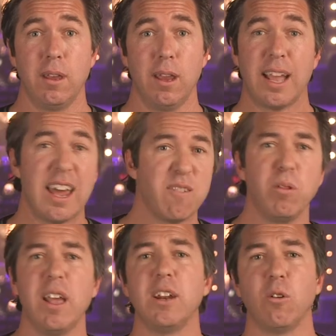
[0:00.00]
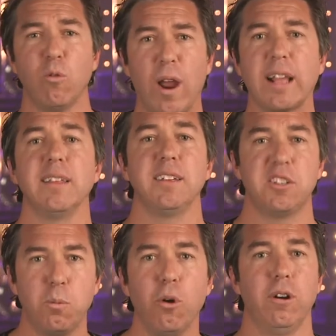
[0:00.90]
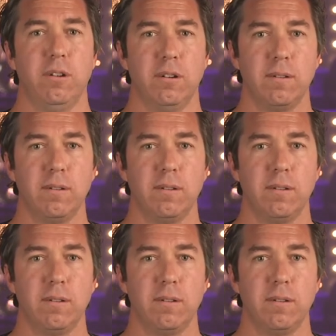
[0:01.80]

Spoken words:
and kind of play in a rec league sport.